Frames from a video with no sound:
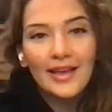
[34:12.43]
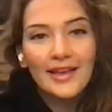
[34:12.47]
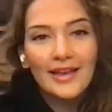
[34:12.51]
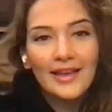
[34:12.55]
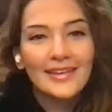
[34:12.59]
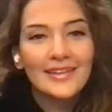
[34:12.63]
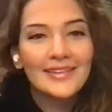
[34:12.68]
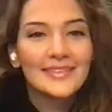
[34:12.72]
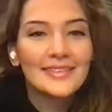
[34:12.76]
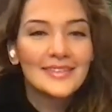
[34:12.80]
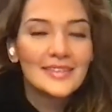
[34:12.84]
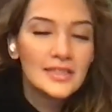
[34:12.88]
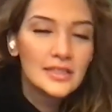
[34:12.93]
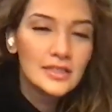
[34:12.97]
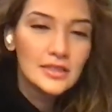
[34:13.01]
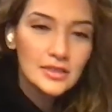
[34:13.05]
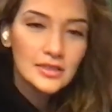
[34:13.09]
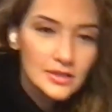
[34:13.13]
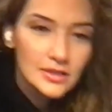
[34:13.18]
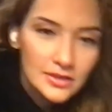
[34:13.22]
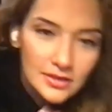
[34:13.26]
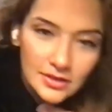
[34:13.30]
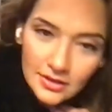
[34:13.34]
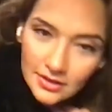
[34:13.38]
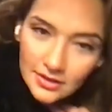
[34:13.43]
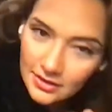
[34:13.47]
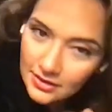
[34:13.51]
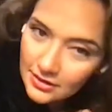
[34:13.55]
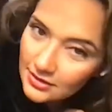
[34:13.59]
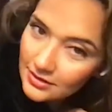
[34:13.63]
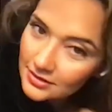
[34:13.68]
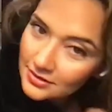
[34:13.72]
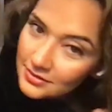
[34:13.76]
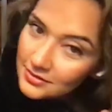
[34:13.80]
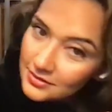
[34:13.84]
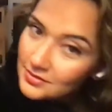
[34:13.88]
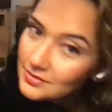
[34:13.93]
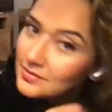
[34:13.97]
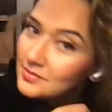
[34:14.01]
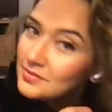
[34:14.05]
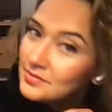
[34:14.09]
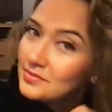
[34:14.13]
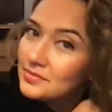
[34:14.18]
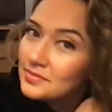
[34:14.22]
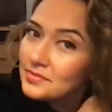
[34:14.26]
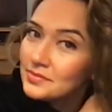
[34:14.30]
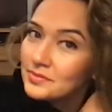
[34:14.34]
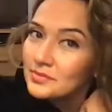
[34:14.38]
eh. so that's already like out the window,
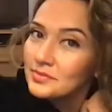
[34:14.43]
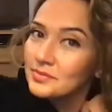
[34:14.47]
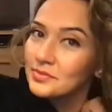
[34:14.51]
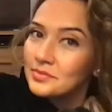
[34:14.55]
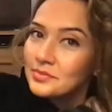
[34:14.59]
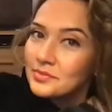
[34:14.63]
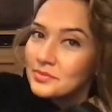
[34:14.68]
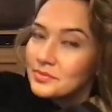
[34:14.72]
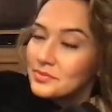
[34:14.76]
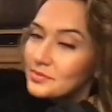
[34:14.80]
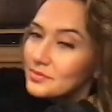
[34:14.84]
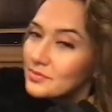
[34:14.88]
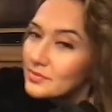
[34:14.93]
you know? And then